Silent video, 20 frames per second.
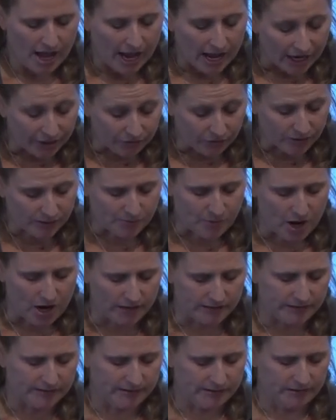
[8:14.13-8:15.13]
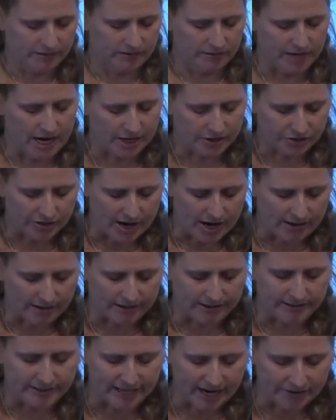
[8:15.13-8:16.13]
In response, Dr.
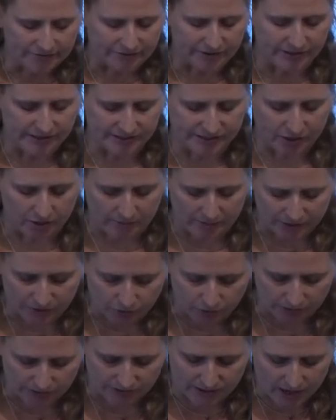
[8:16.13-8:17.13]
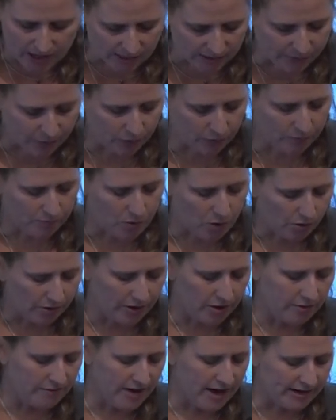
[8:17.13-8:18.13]
Ellen deftly steered me towards the hospital
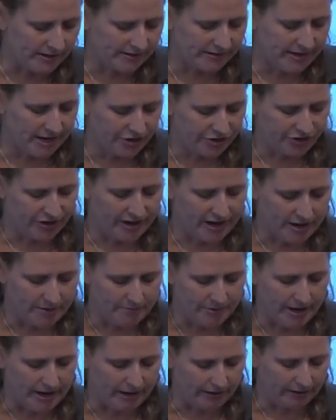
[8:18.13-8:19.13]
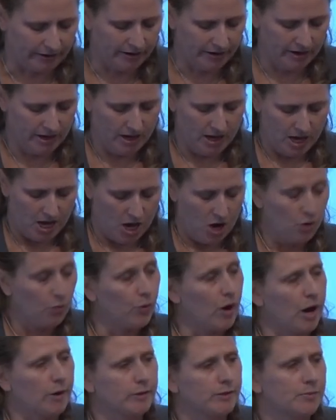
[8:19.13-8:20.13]
polio vaccination campaign,
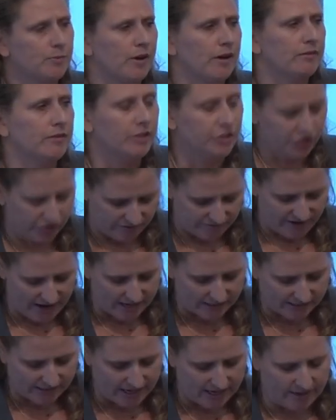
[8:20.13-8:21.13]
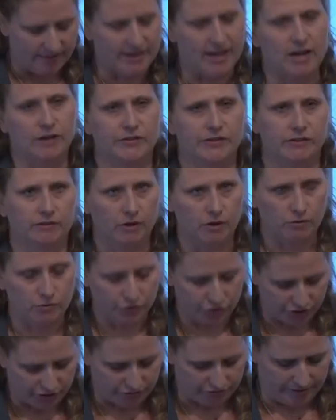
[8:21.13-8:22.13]
where I was privileged to vaccinate 1,000 local
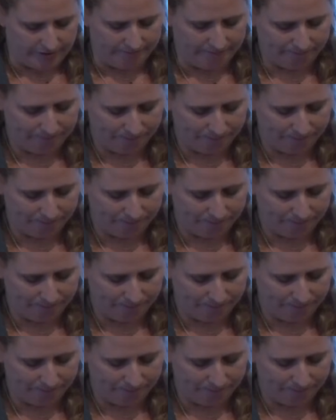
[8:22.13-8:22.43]
children.